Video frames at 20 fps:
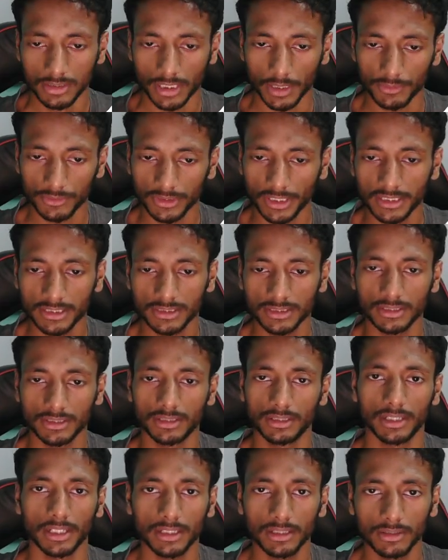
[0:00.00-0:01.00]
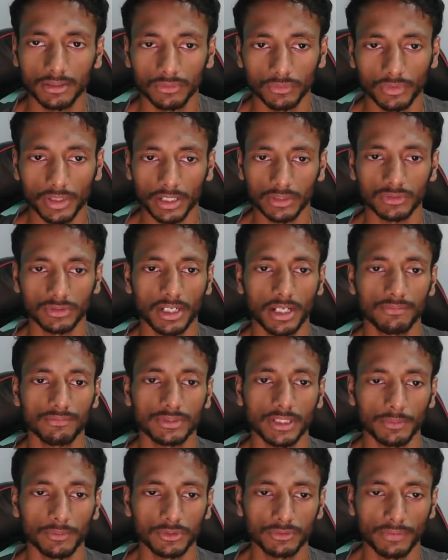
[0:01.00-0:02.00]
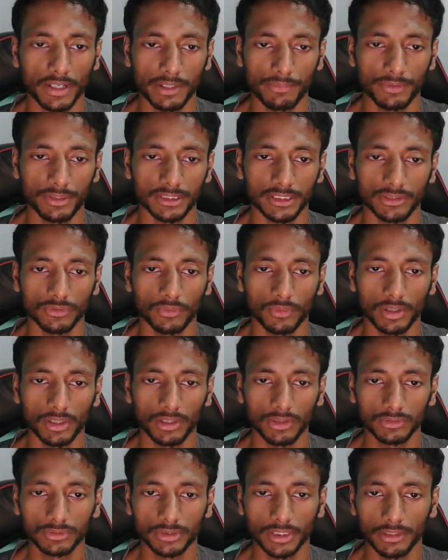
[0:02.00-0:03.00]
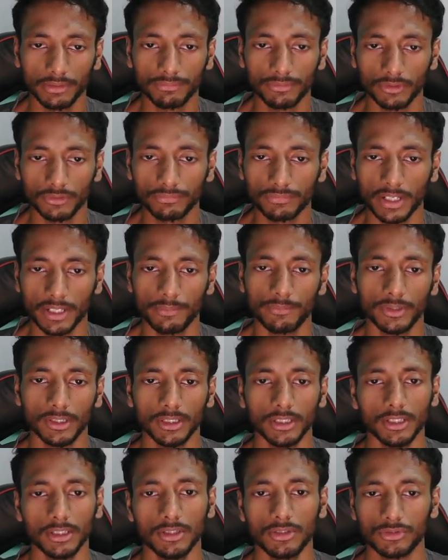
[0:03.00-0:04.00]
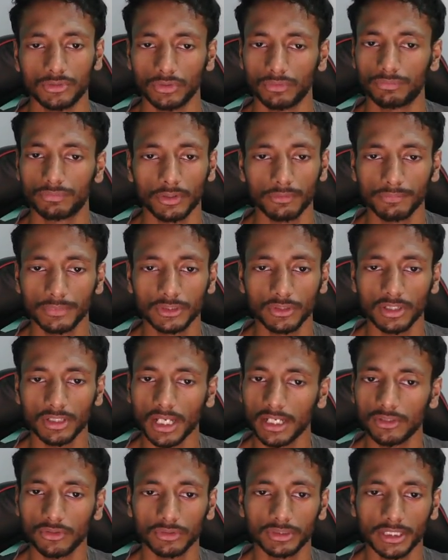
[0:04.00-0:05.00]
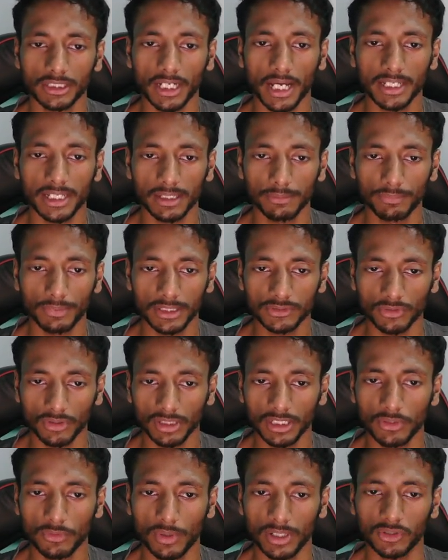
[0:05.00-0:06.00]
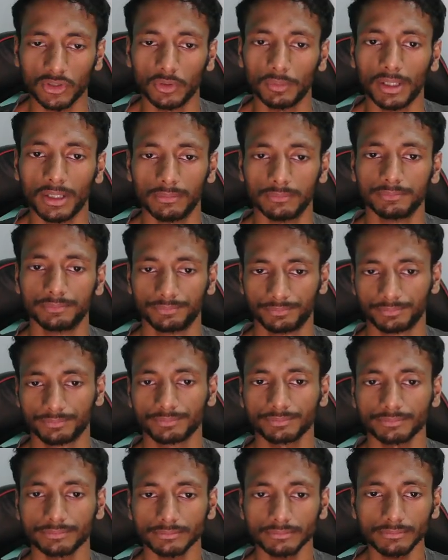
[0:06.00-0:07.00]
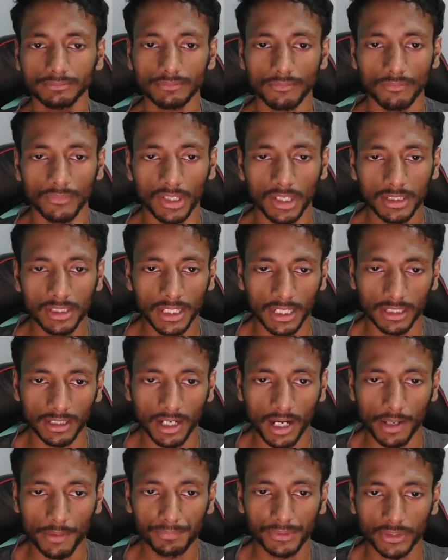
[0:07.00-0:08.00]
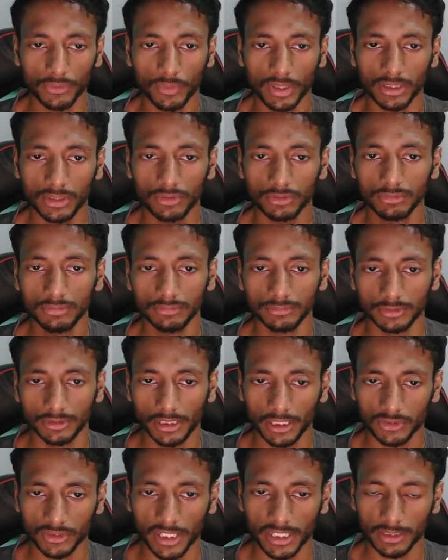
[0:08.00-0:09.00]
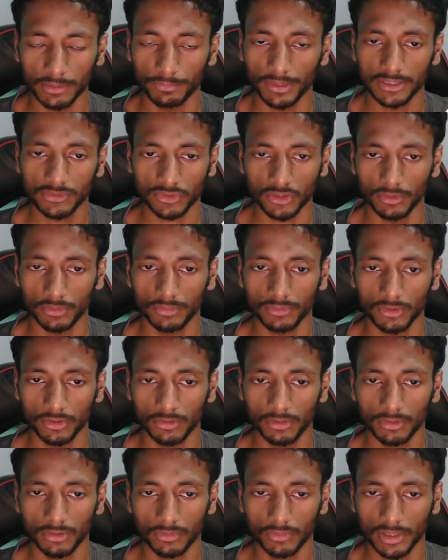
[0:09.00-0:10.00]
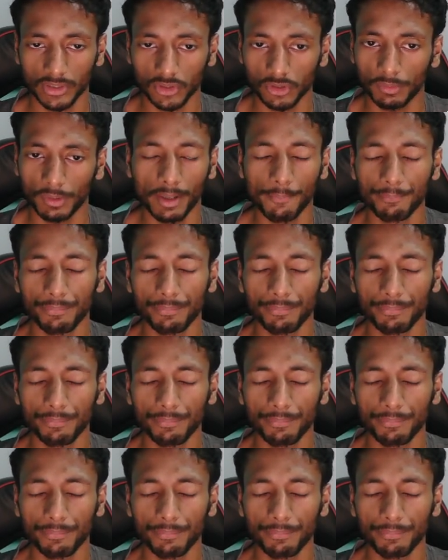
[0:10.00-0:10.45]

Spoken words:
So let's take, we actually have suppose 5 digit, 1, 2, 3, 4, 5. So from visually I know that I can place only one comma here. After 1, 2, then actually I can place one comma